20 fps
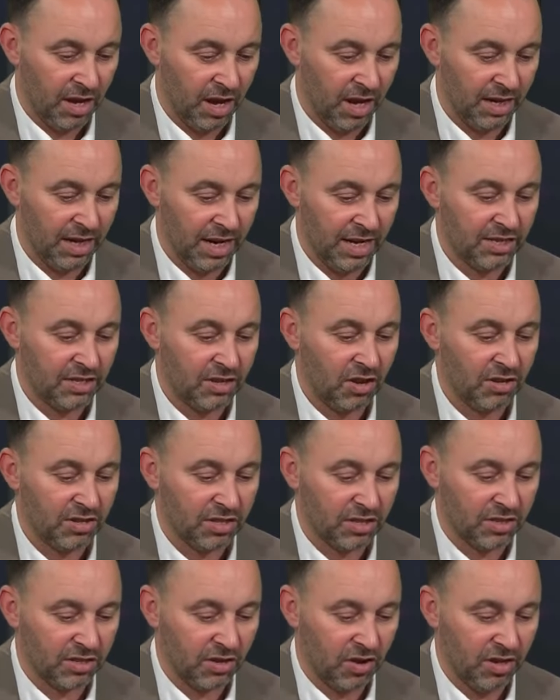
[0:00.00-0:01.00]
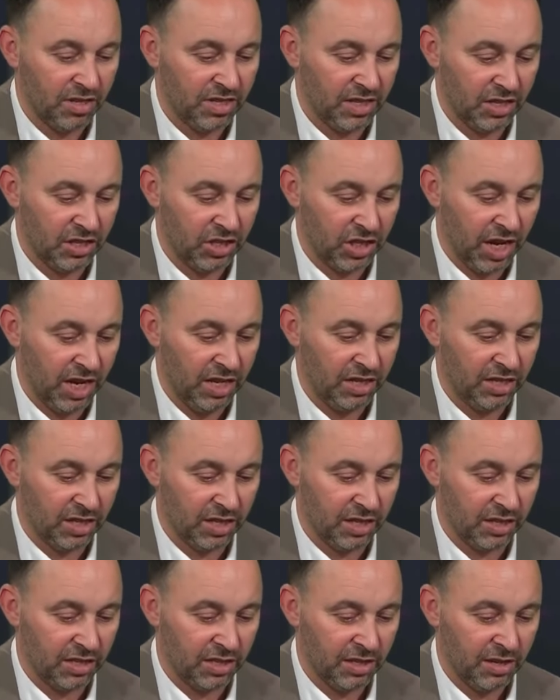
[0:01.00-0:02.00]
Unless our society
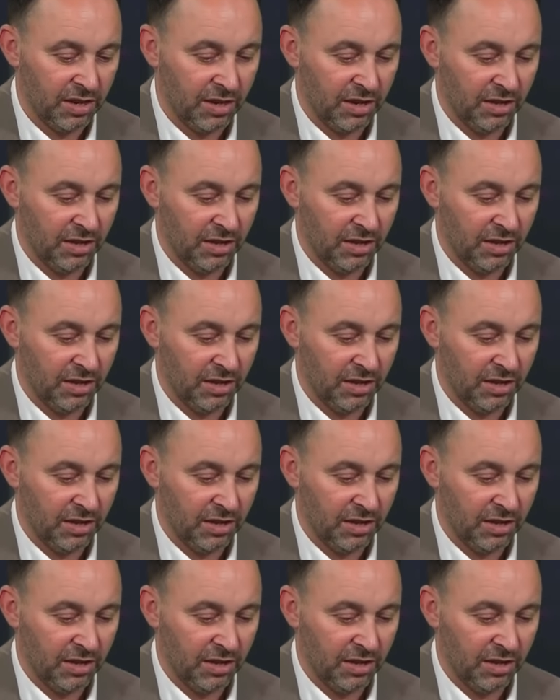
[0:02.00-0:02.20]
changes,